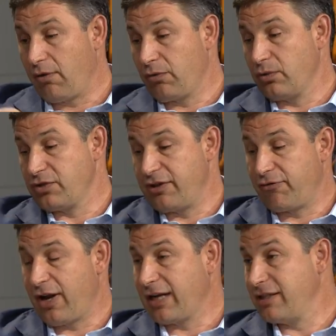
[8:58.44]
those
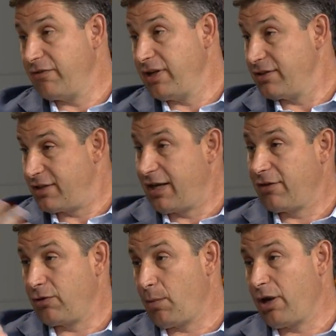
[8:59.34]
different activities to get
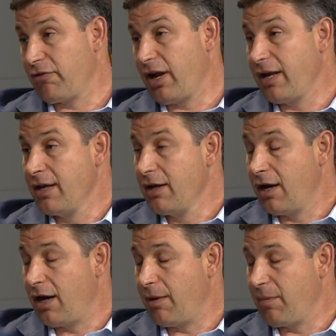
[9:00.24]
their money right
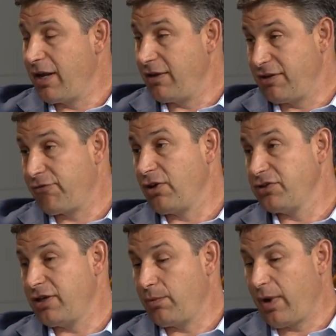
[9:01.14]
um, in a
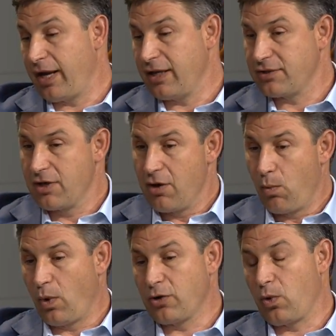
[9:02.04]
differentiated way. And it's
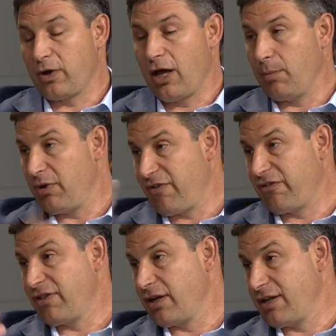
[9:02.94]
one core element of
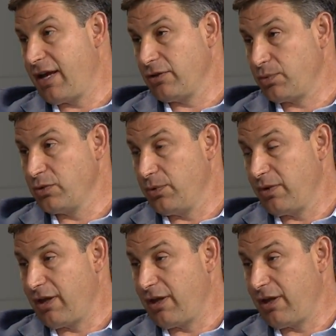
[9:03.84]
everything else we'll do with